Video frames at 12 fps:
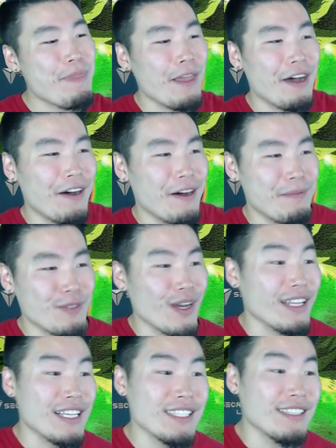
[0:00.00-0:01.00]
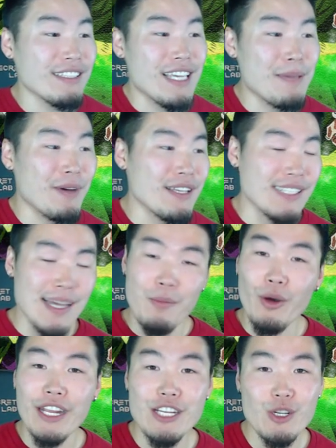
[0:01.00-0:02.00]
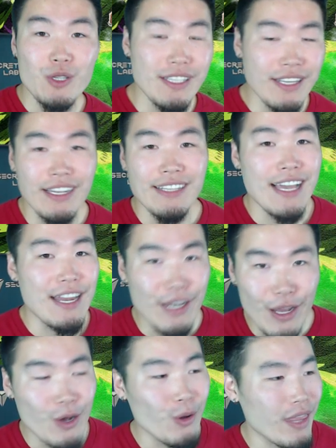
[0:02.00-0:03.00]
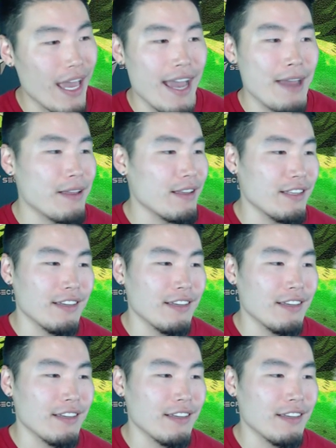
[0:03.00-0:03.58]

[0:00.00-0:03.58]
um, to at least keep us somewhat interested because I know that